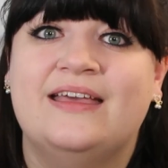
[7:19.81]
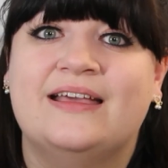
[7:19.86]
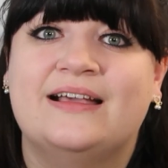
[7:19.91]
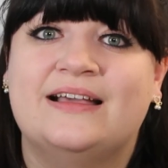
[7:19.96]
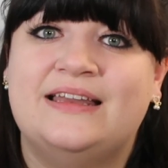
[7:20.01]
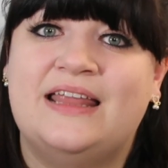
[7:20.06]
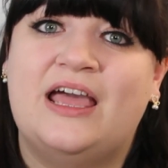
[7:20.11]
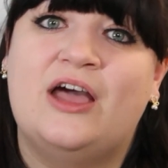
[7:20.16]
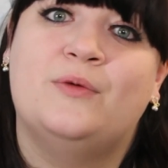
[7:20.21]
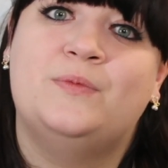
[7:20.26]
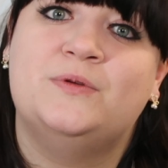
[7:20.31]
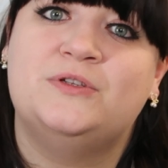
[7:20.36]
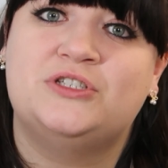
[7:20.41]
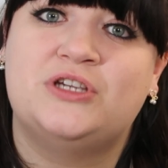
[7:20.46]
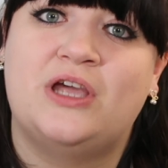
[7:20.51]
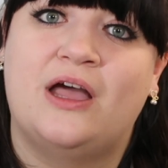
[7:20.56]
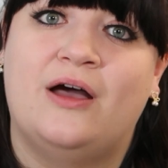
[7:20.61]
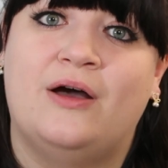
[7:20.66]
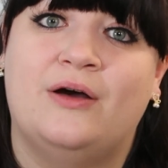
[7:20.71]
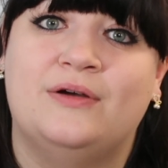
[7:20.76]
can help a
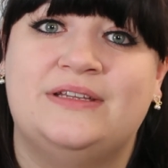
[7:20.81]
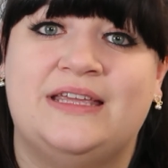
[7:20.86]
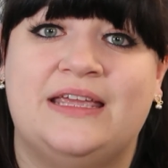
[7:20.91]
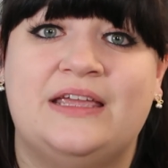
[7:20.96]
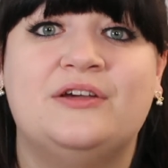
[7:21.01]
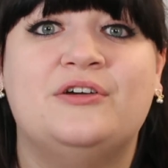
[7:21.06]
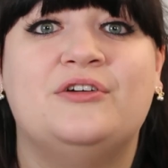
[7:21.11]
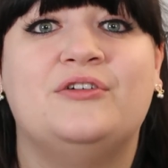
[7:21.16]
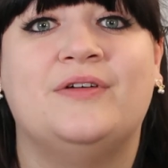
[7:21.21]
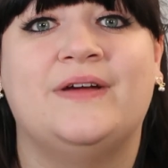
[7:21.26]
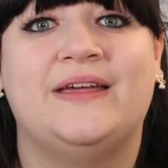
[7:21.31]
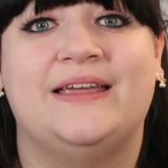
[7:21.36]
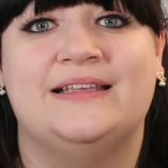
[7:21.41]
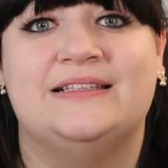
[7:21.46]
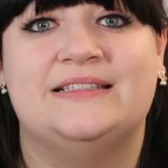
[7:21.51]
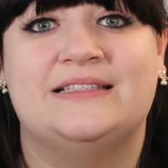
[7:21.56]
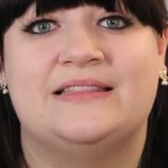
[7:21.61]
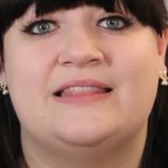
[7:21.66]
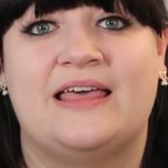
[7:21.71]
child increase